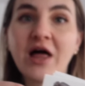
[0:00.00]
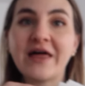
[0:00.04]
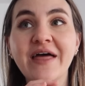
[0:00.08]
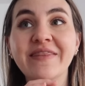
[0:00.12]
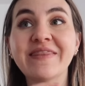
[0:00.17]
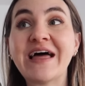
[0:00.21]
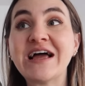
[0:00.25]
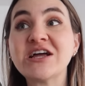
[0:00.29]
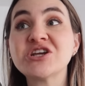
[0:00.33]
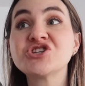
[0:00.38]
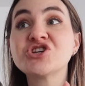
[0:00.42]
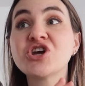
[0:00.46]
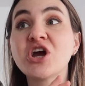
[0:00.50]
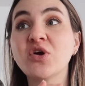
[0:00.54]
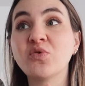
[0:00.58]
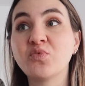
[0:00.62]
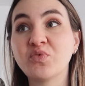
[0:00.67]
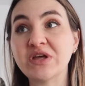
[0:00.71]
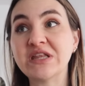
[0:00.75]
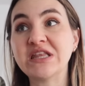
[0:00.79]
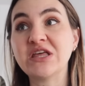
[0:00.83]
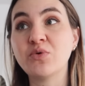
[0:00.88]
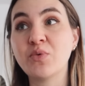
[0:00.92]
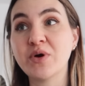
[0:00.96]
And last year I
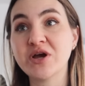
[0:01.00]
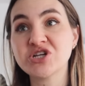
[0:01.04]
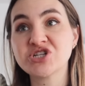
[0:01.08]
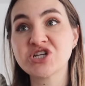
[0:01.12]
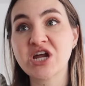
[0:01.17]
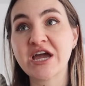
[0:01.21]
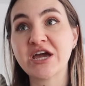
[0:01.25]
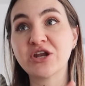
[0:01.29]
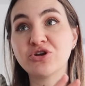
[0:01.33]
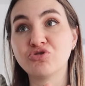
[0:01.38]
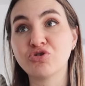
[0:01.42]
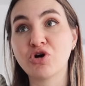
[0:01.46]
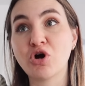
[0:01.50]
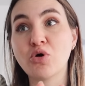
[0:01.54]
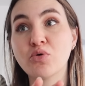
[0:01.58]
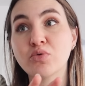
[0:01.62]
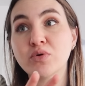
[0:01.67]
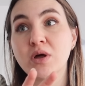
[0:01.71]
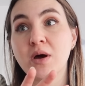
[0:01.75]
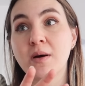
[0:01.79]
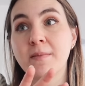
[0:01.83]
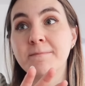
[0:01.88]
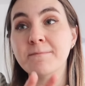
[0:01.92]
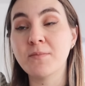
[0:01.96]
really wished I had
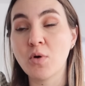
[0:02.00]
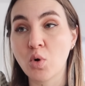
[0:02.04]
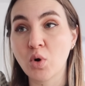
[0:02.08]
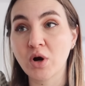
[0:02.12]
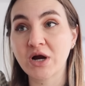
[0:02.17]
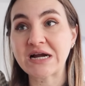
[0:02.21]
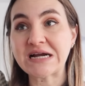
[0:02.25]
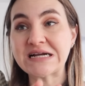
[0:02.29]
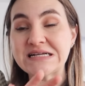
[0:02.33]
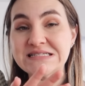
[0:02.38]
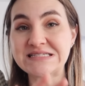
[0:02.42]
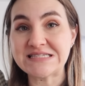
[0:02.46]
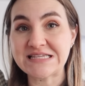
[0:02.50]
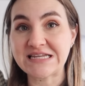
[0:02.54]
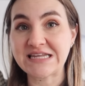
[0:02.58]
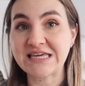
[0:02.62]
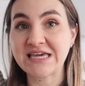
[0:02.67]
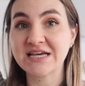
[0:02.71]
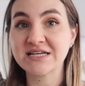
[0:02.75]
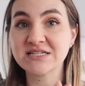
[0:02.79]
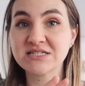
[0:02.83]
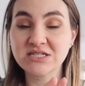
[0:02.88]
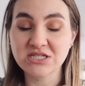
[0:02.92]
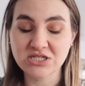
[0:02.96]
grown more
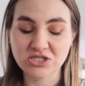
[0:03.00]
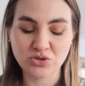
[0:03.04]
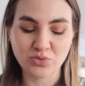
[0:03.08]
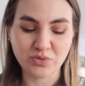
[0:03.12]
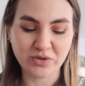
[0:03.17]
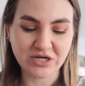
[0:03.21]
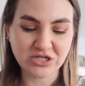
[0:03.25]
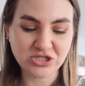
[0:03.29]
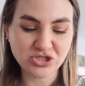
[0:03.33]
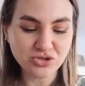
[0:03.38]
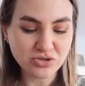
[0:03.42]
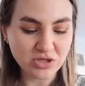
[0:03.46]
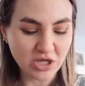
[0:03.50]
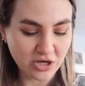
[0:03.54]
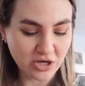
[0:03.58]
zinnias, so we're gonna do